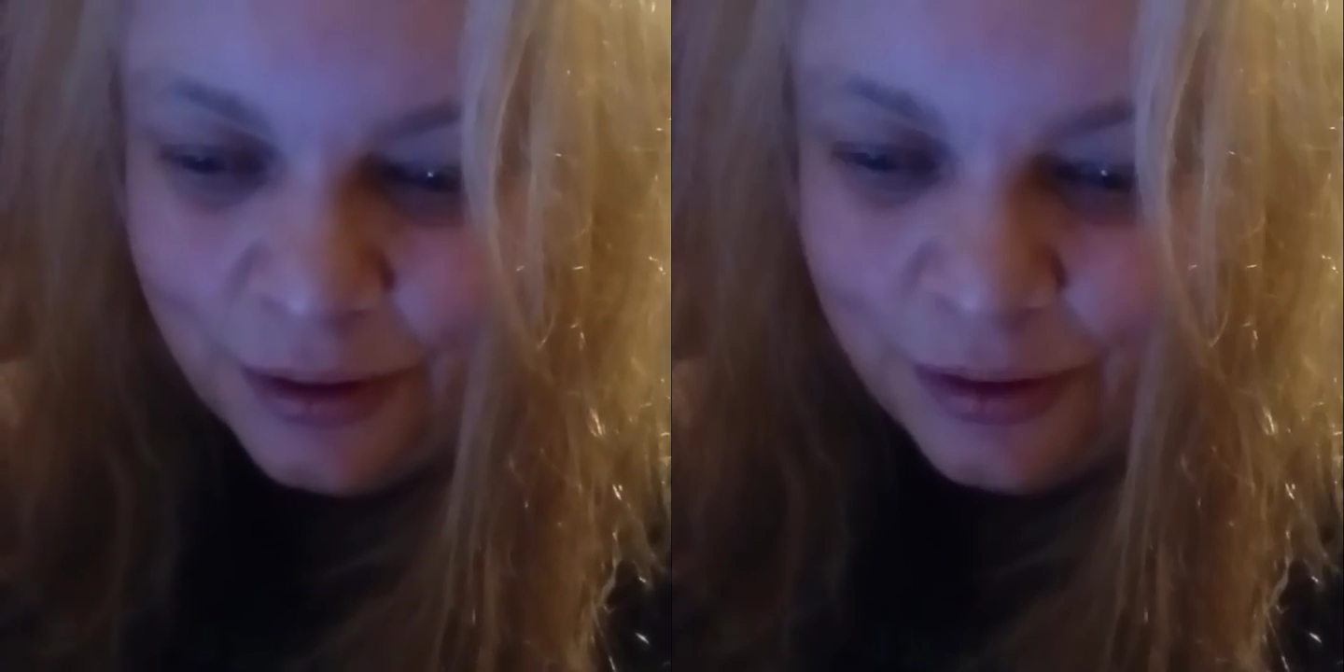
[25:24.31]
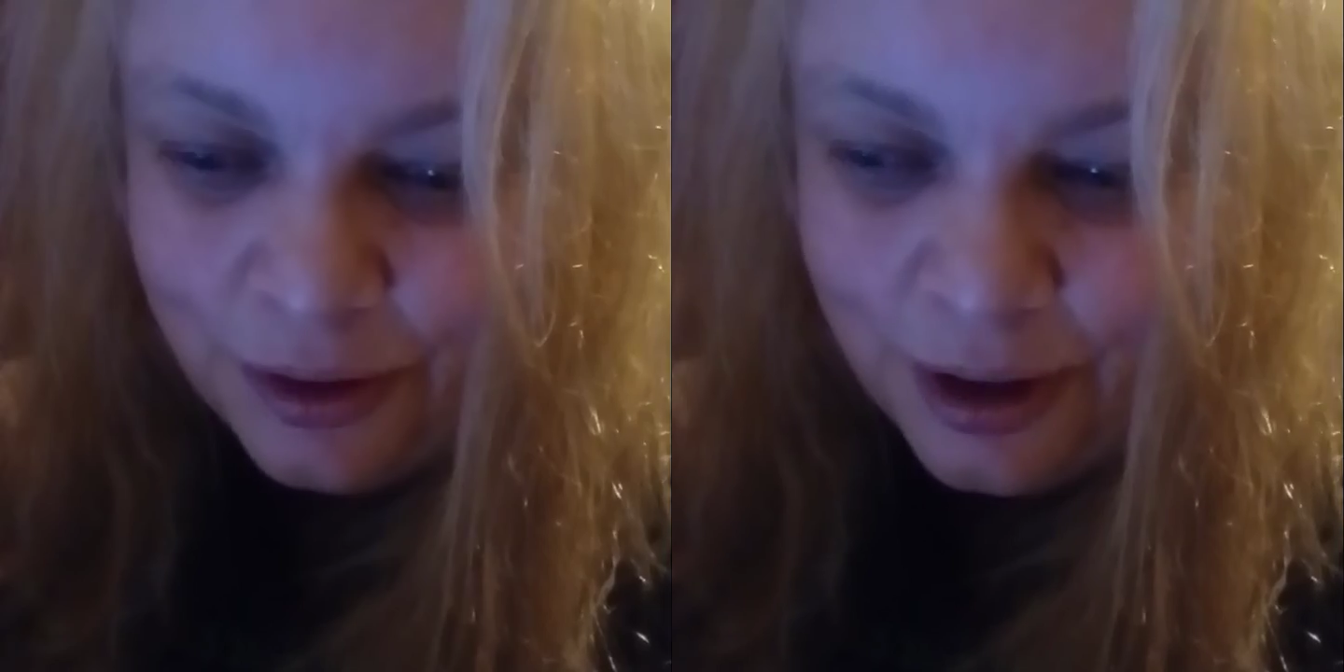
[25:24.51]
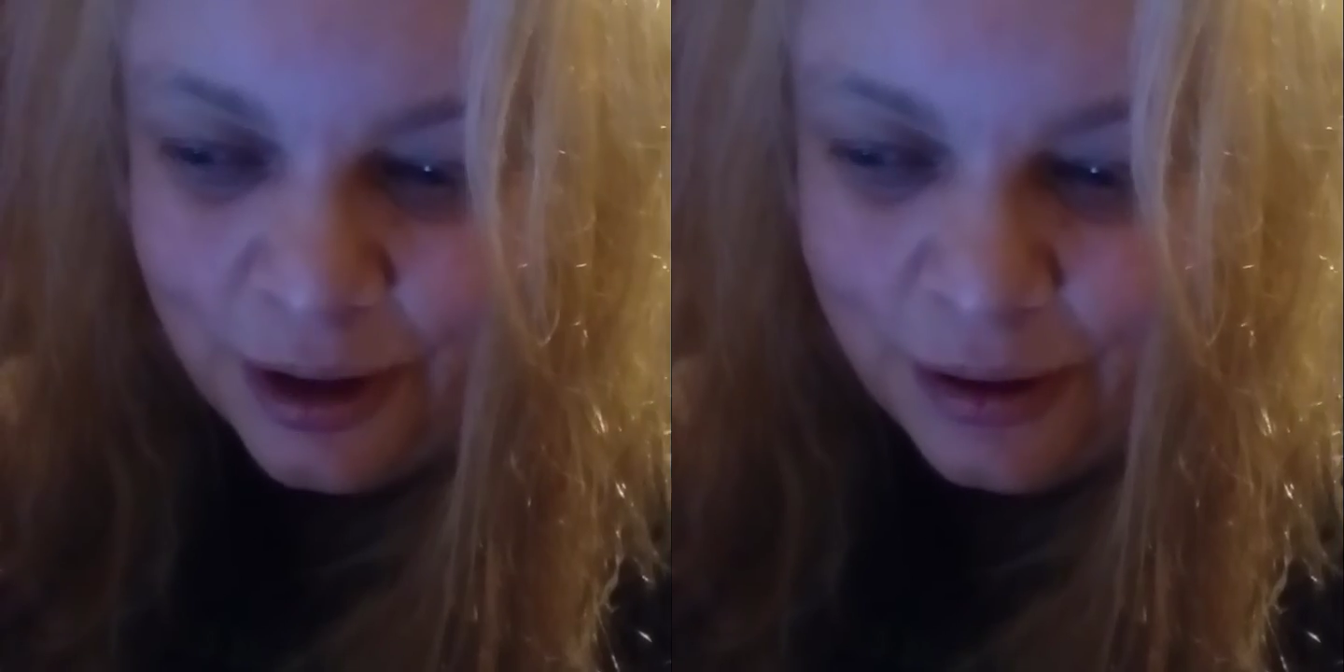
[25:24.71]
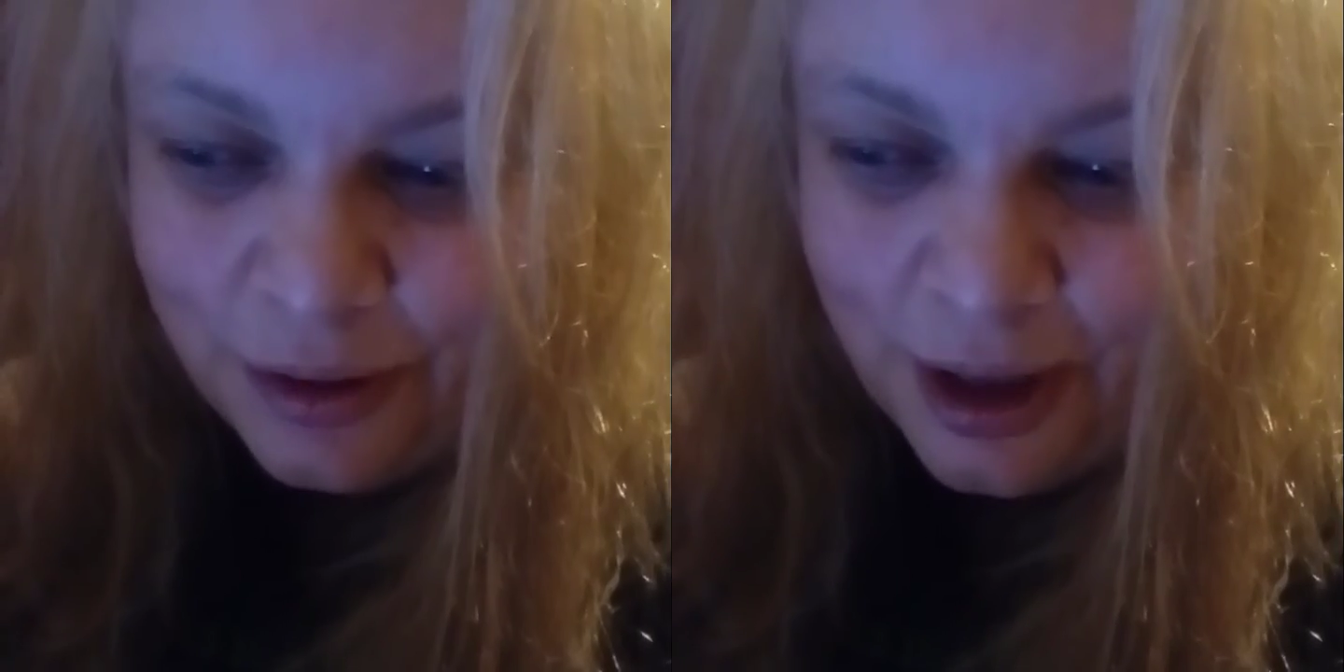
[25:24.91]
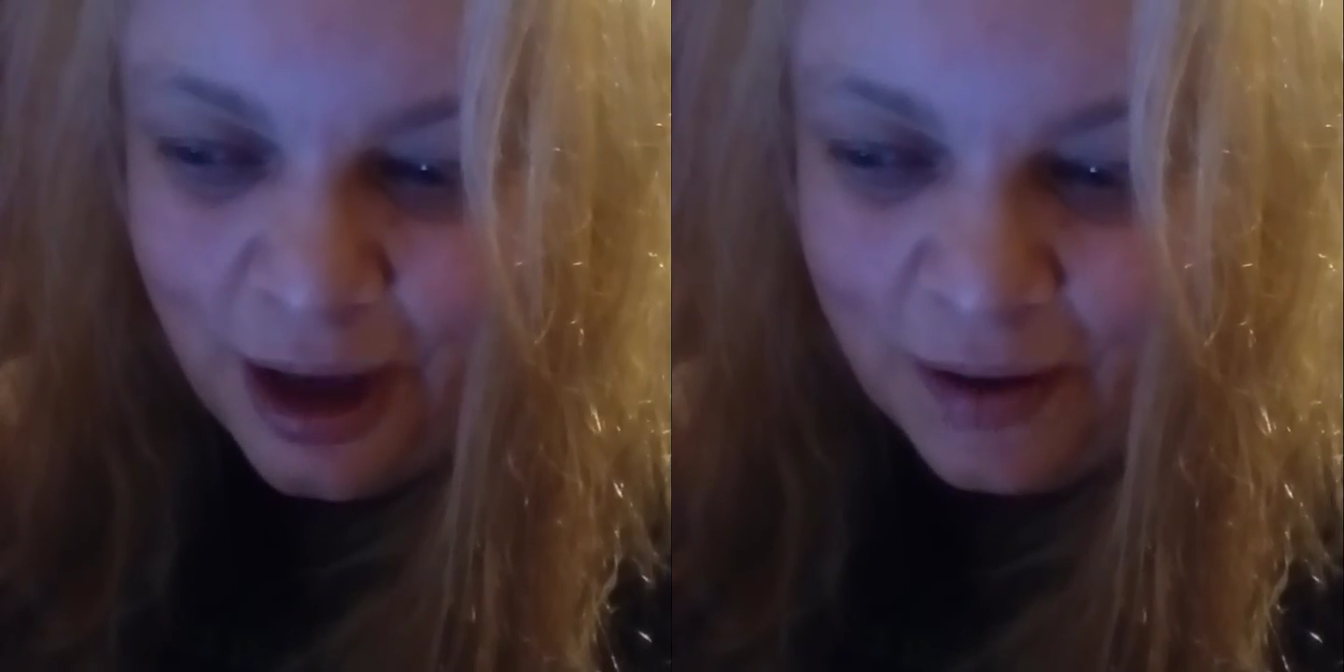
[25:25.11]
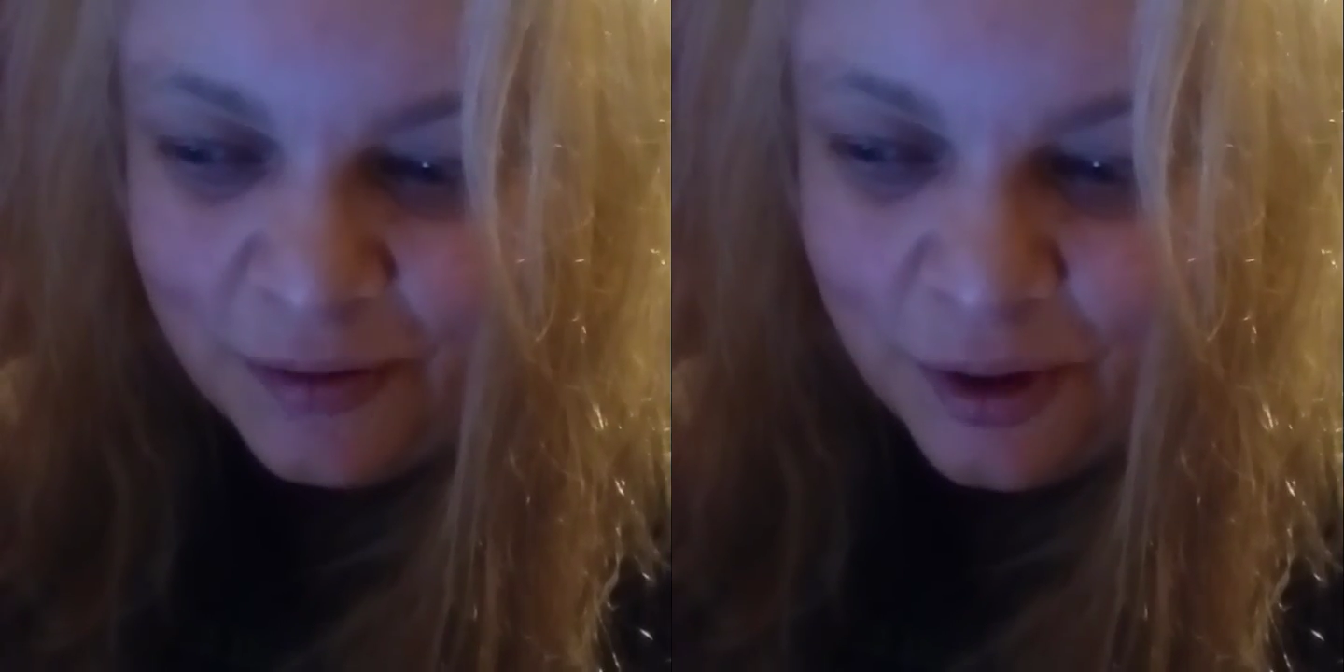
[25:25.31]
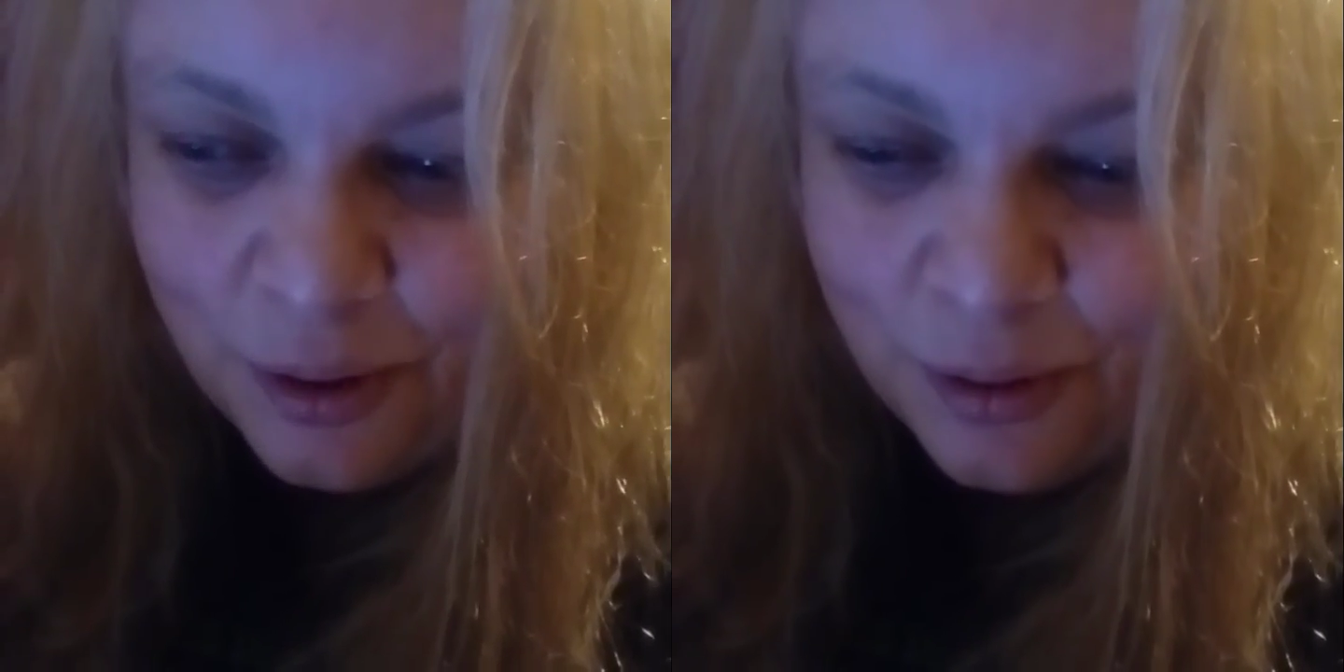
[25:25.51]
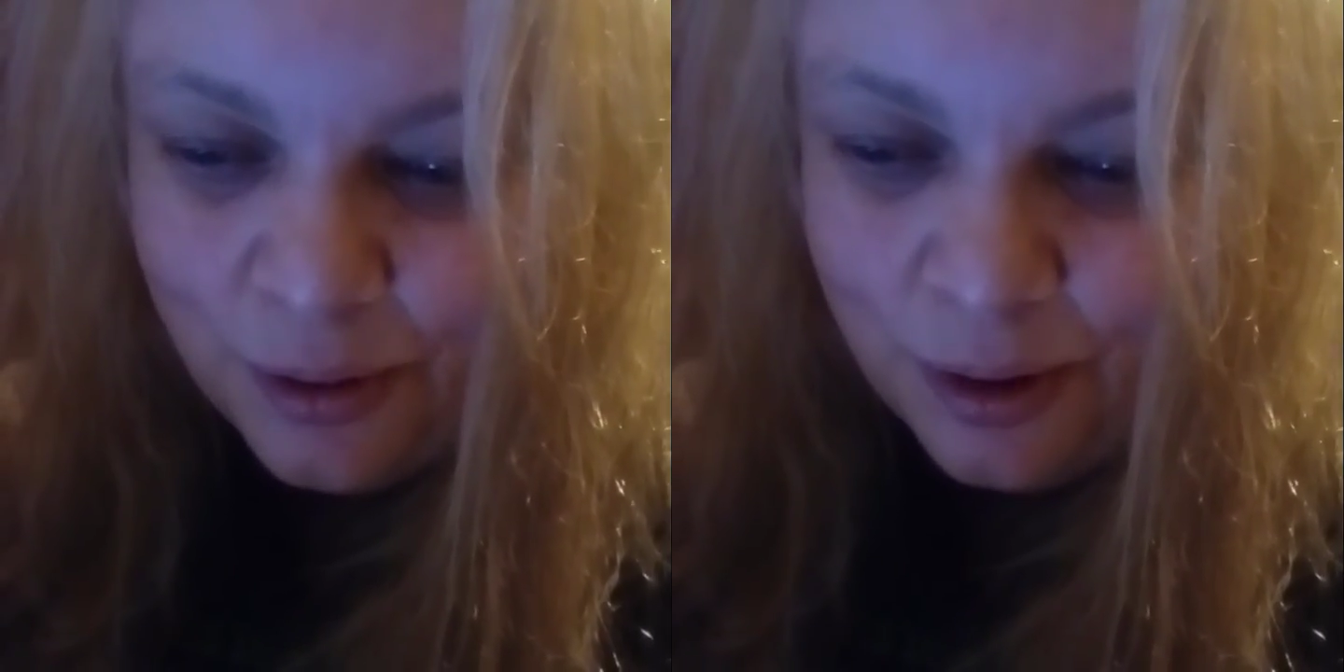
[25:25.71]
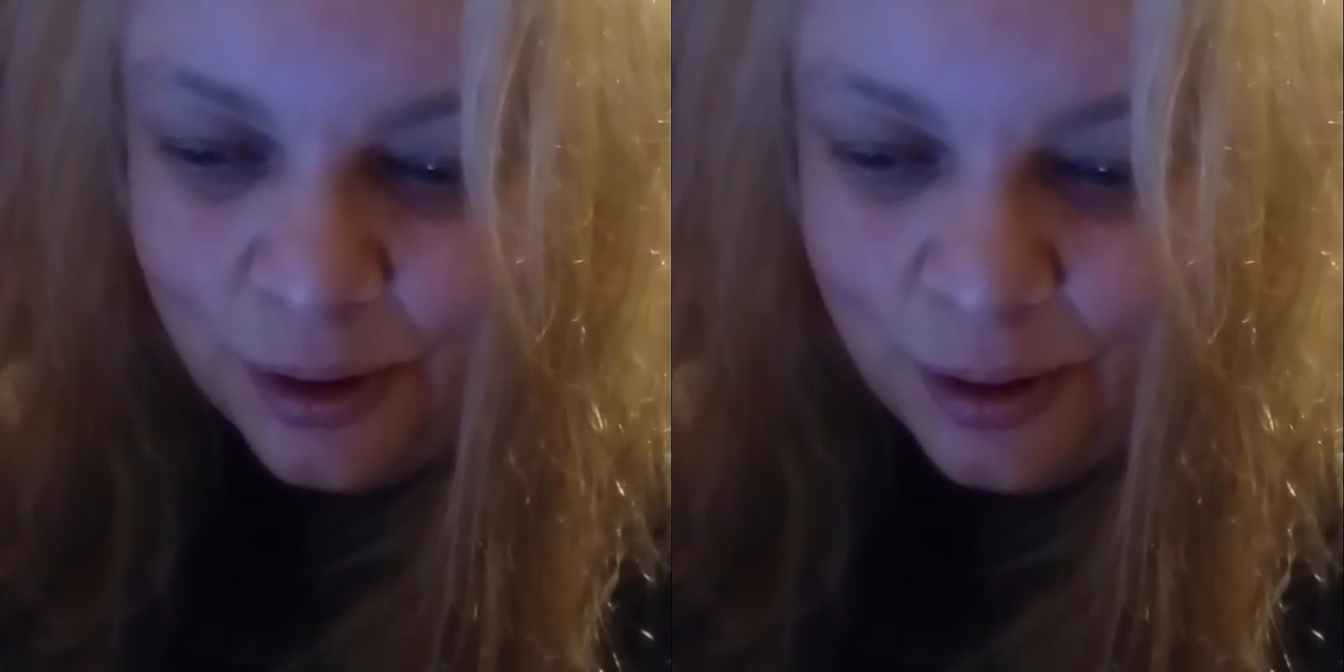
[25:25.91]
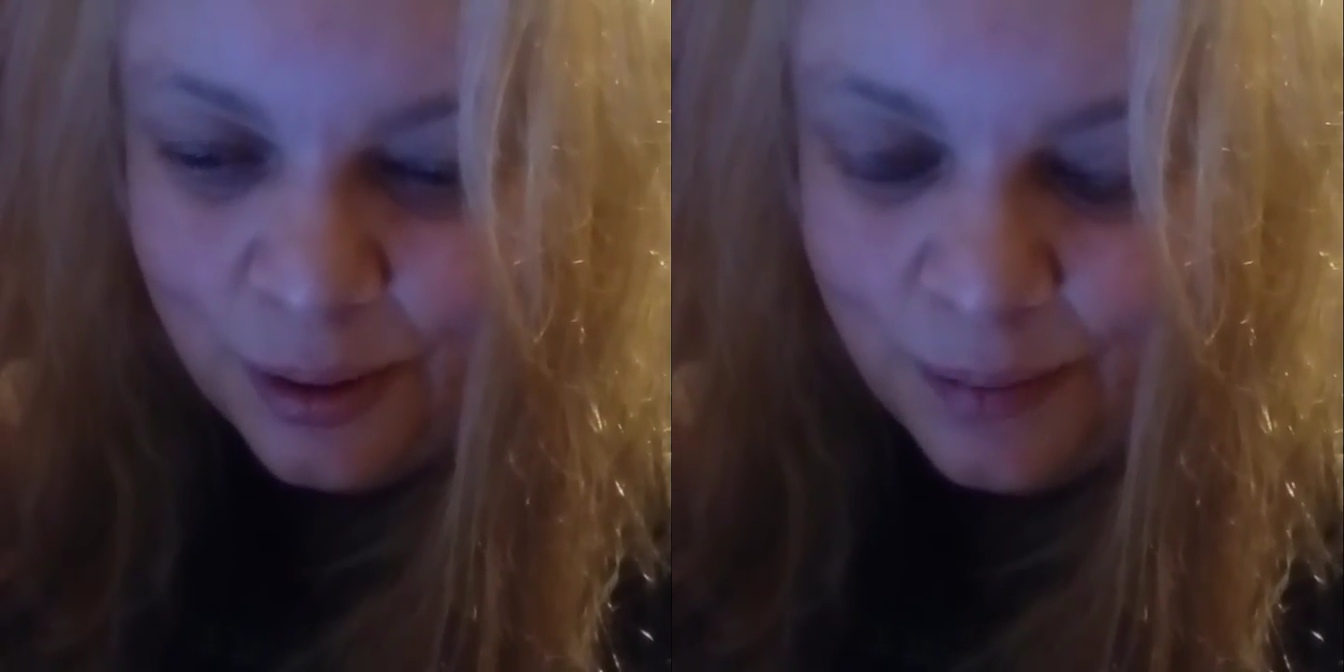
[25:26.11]
they they have no.
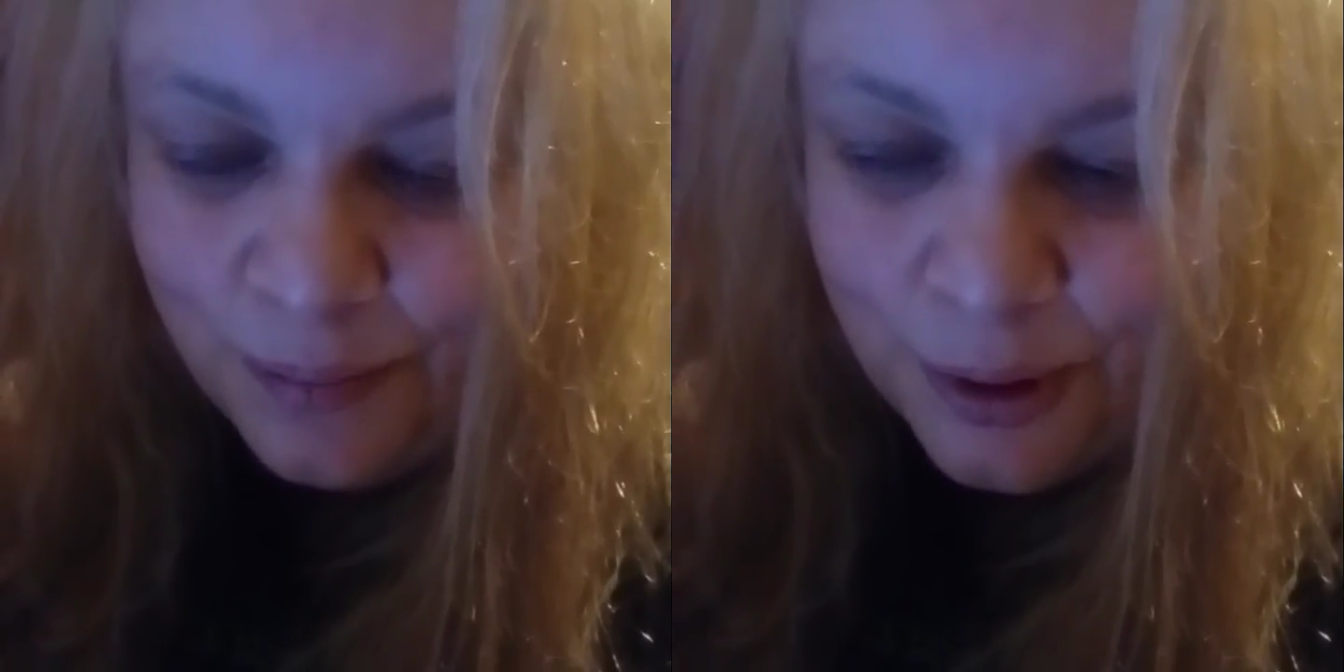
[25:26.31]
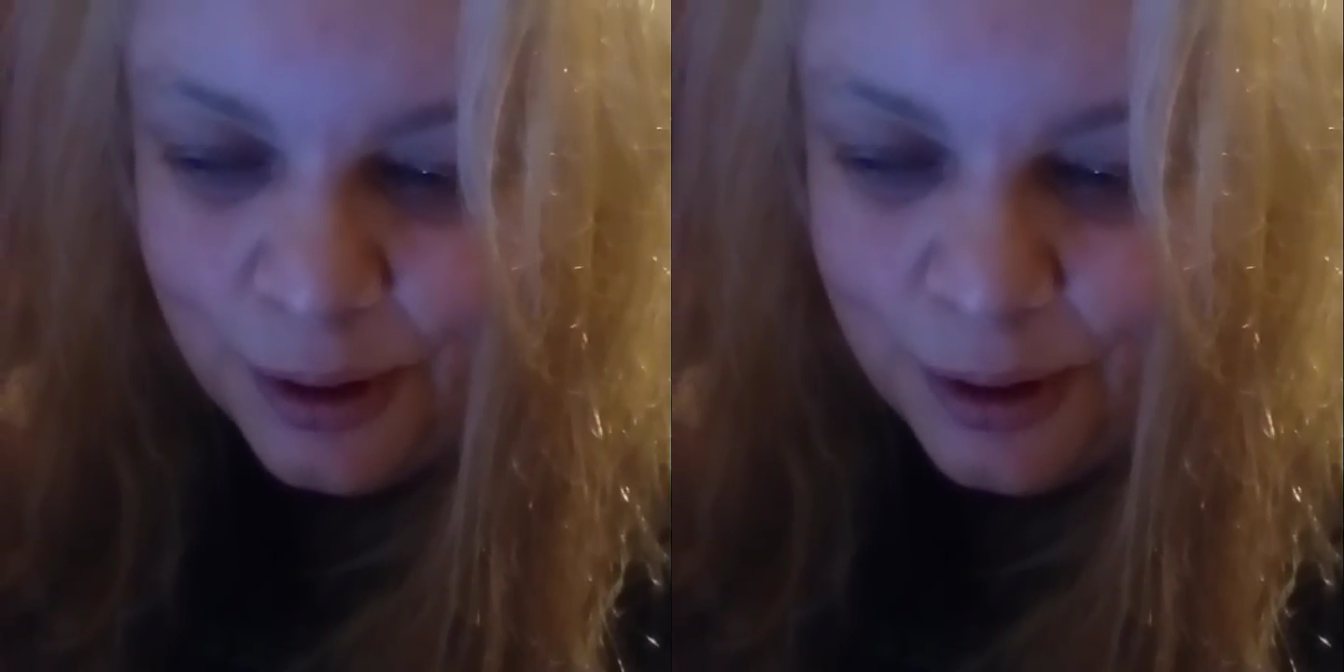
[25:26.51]
Um,